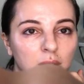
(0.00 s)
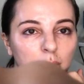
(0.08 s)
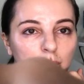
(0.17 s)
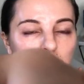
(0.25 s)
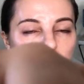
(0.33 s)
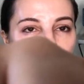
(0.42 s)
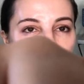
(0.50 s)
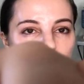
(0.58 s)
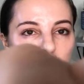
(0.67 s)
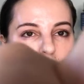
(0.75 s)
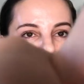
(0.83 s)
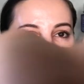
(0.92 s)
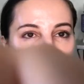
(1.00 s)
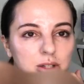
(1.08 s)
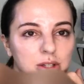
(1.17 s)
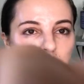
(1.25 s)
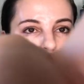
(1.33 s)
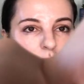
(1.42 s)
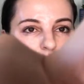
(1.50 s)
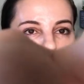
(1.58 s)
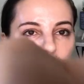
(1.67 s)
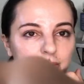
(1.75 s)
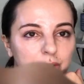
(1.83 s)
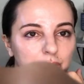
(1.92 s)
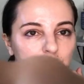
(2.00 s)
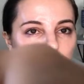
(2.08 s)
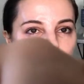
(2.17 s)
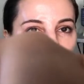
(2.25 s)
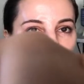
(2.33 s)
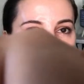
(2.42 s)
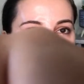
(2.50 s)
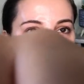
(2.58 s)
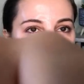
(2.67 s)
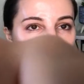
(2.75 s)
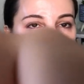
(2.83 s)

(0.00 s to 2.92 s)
would it be irritating to use after tretinoin?